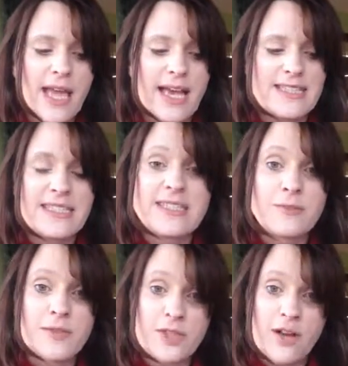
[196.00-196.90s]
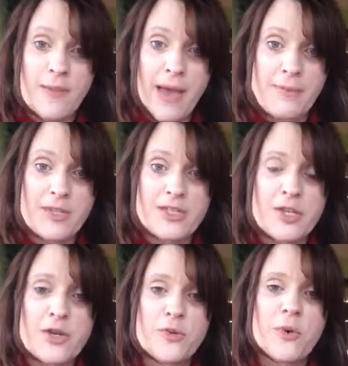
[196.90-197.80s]
as he did with John the Baptist,
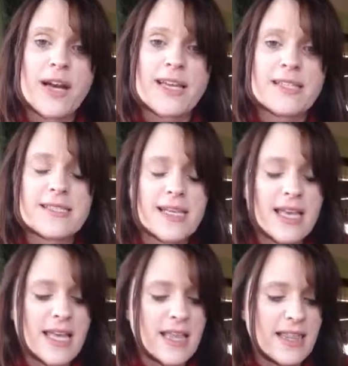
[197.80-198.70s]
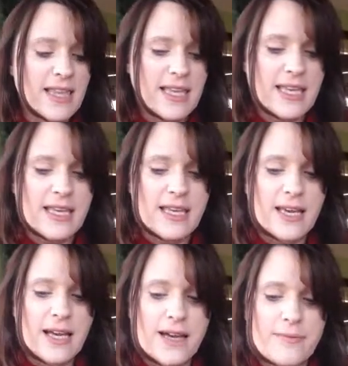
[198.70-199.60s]
who was the
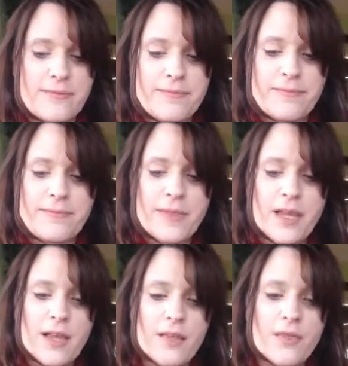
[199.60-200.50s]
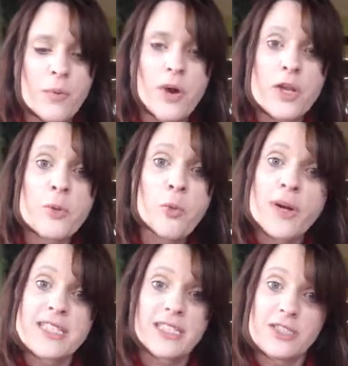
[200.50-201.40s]
one who
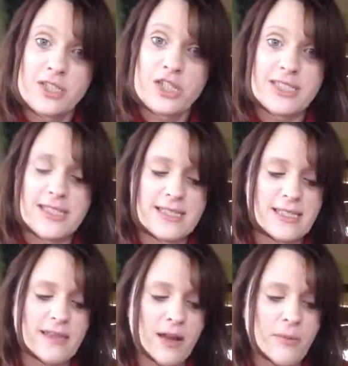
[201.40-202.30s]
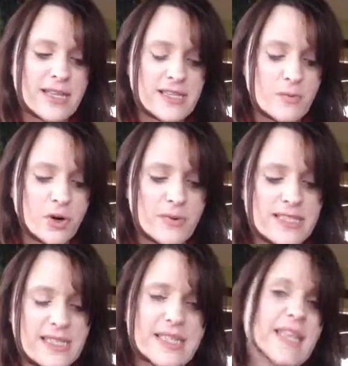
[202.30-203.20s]
pointed to Jesus. I read somewhere
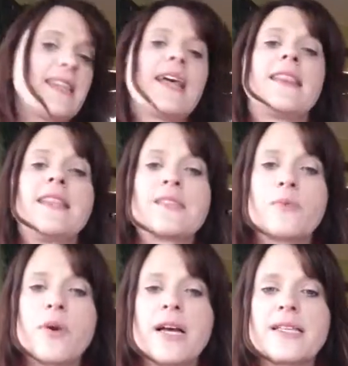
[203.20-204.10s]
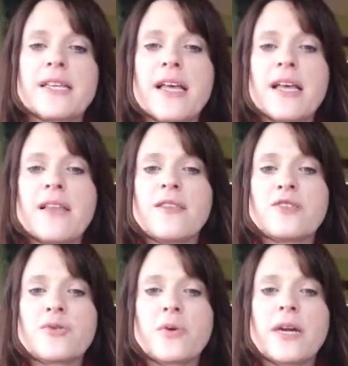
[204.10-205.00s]
recently that this was the
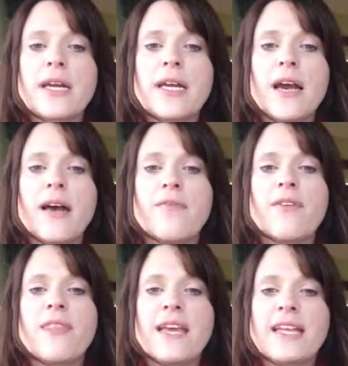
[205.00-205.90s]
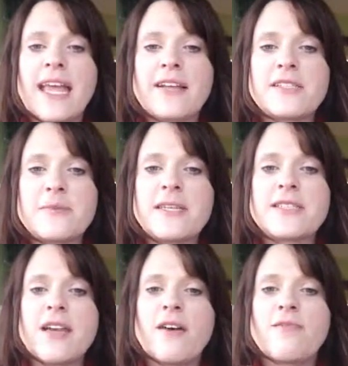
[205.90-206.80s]
story of the
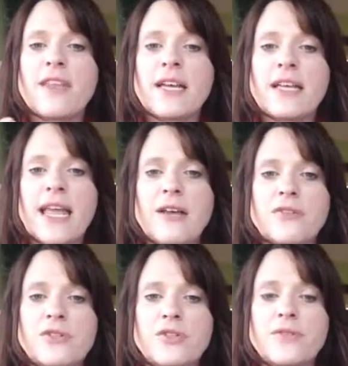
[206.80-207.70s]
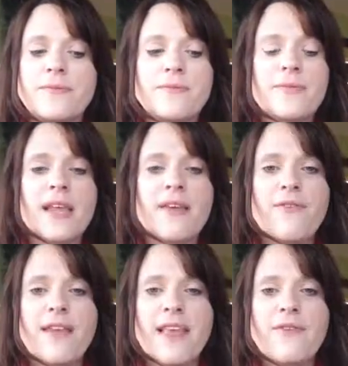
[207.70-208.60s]
announcement of the announcer.
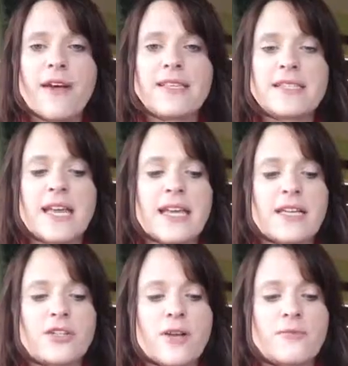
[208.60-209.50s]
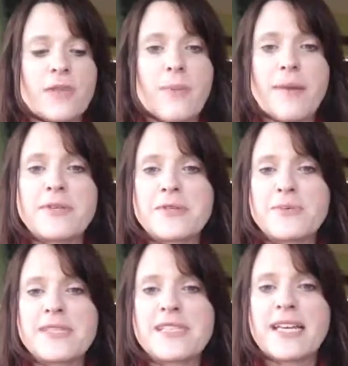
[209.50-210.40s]
I find that fascinating. John the Baptist
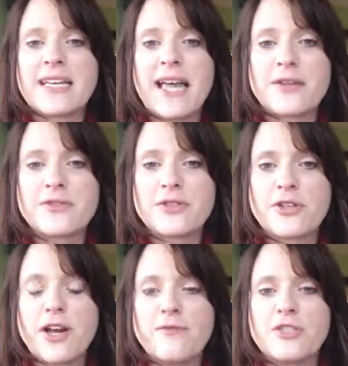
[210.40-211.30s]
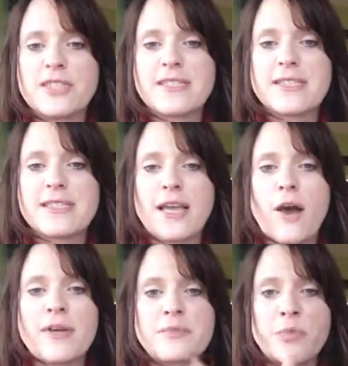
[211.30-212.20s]
was the announcer of Jesus. He
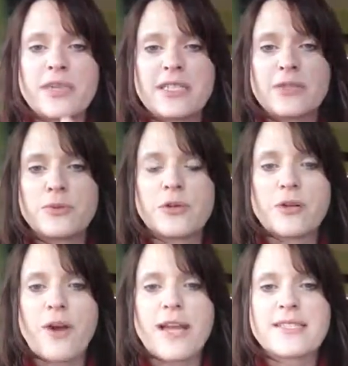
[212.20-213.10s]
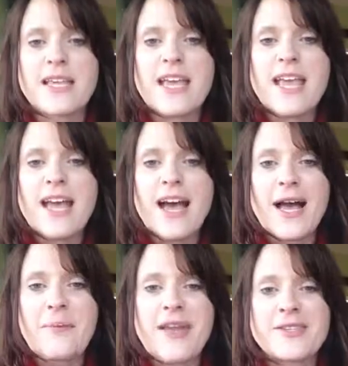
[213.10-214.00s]
always pointed toward Christ.
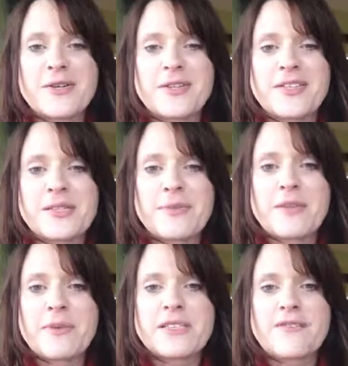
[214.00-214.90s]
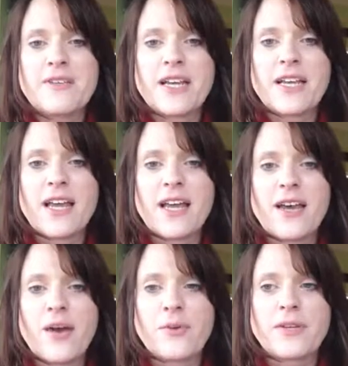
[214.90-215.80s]
And so Elizabeth must have done
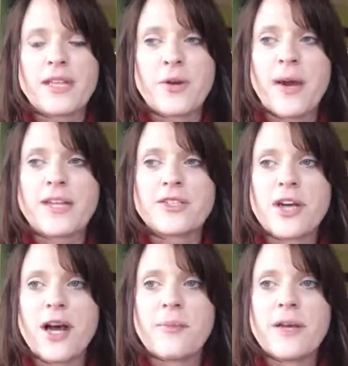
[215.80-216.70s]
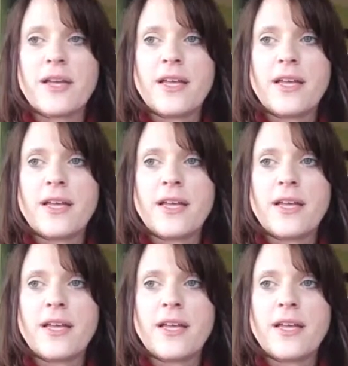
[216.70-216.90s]
a really great job